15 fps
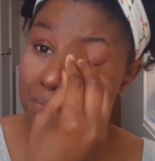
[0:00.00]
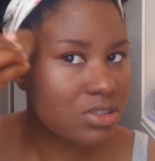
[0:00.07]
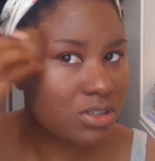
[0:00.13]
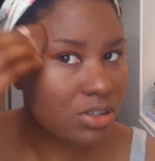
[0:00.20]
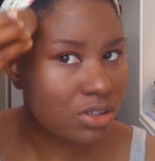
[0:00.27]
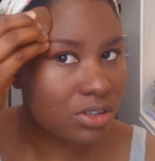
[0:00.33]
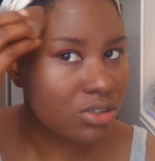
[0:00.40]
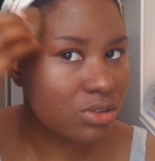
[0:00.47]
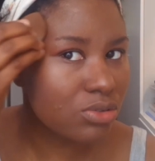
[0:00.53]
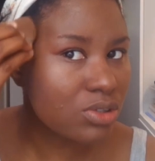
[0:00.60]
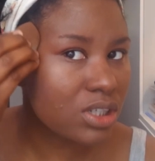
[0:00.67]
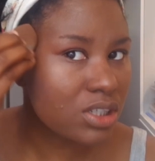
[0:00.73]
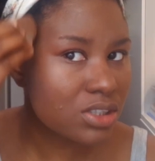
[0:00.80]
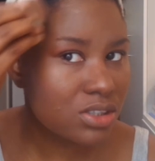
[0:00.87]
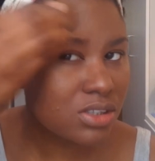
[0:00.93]
It's gonna do
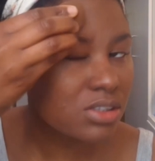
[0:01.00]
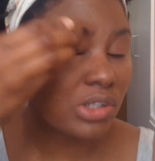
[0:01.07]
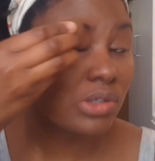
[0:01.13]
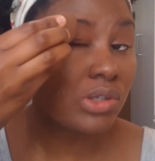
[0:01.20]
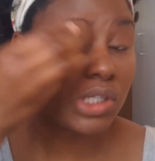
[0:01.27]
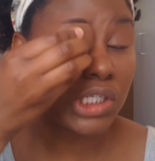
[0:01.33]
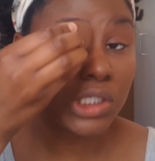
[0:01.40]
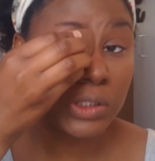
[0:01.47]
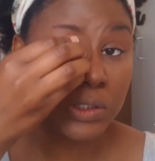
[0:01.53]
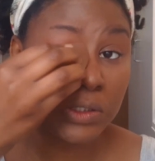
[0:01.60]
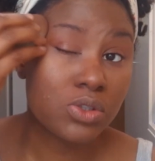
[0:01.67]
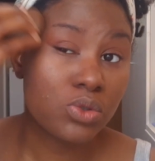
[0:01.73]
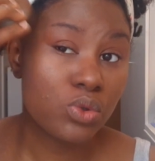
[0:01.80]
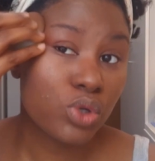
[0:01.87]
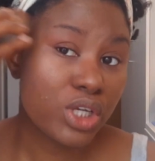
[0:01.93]
this.
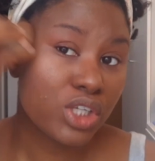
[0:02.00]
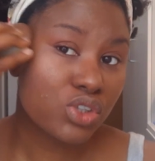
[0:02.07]
Yep,